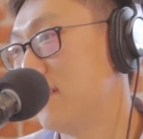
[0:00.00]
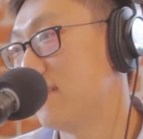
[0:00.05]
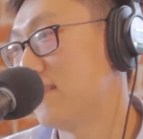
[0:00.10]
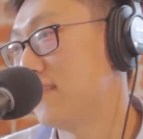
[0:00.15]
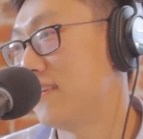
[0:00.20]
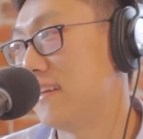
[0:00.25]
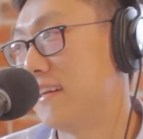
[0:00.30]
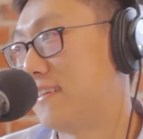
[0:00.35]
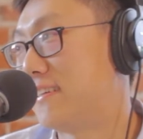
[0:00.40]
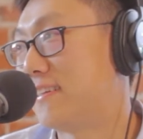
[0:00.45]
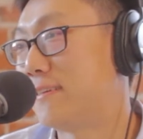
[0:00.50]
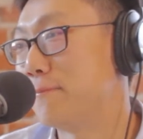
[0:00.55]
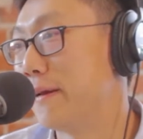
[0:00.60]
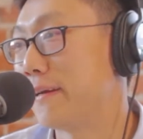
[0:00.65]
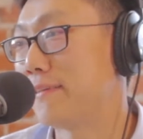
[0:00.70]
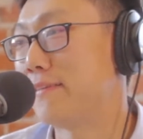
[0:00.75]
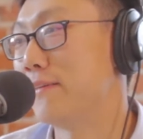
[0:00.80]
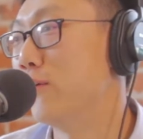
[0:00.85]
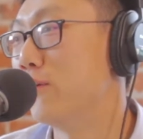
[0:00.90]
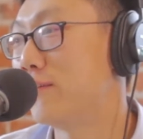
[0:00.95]
just
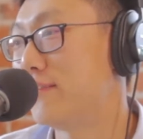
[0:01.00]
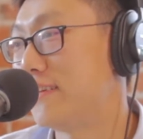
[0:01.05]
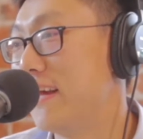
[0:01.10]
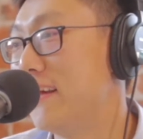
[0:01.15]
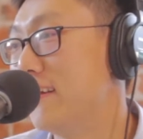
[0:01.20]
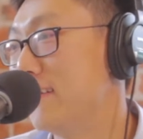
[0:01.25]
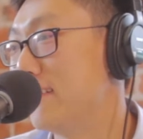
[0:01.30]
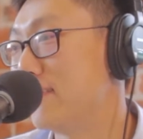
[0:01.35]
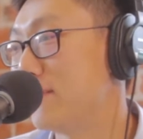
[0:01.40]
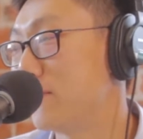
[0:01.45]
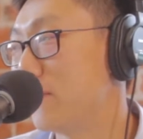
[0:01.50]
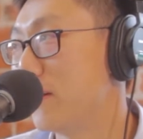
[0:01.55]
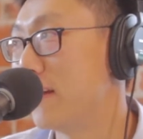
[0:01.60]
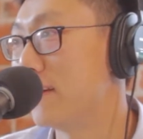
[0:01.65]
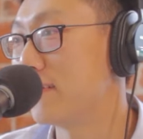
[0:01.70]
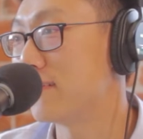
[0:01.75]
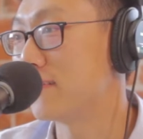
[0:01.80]
makes no sense, right?